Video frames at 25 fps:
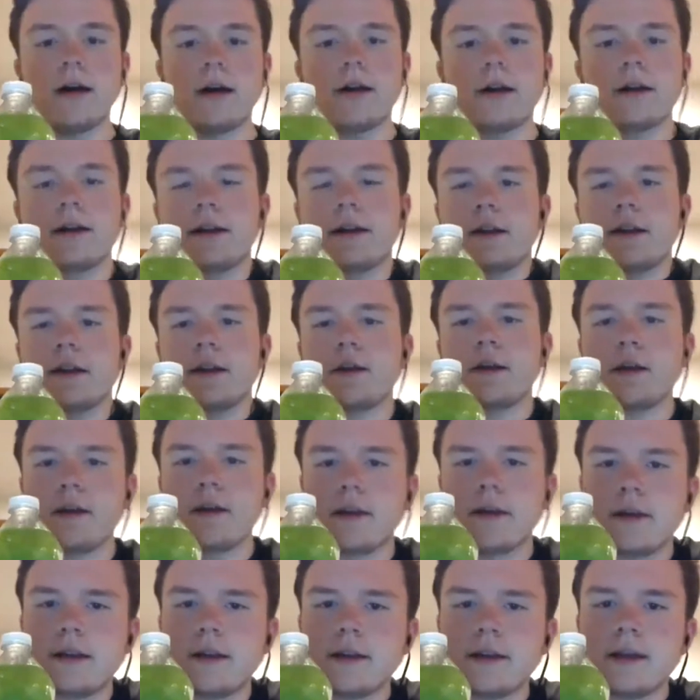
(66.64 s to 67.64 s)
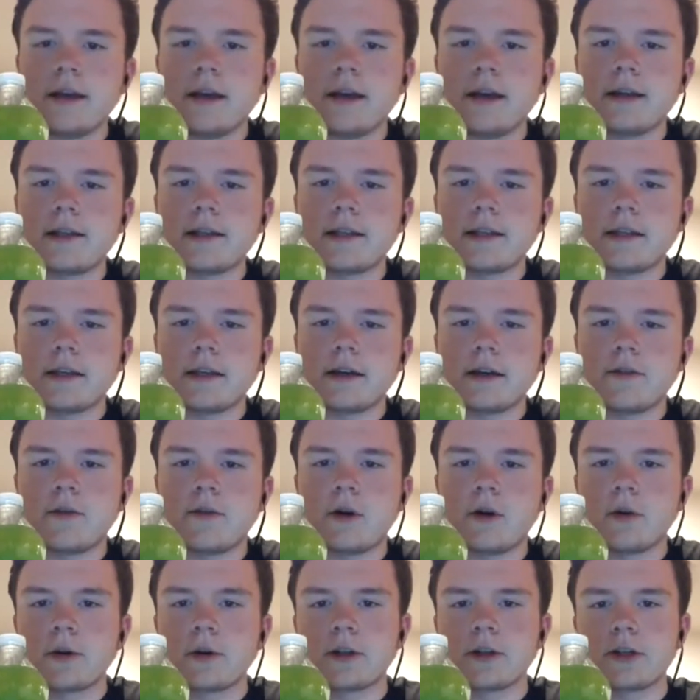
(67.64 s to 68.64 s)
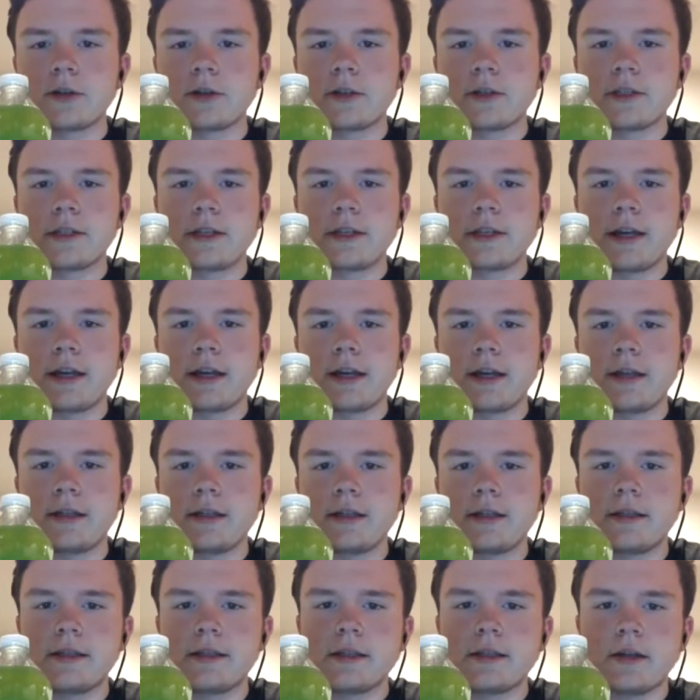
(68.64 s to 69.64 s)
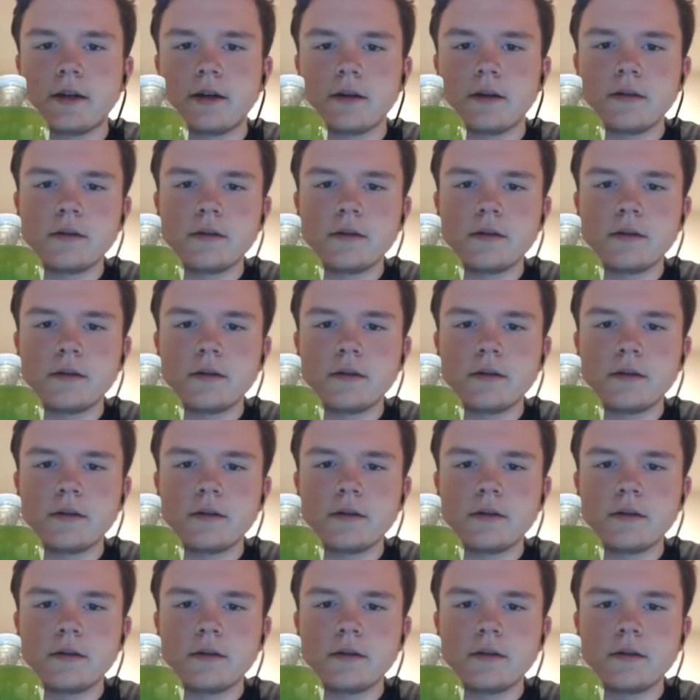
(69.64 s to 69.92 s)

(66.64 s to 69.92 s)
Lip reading: get the idea of what we're doing today. So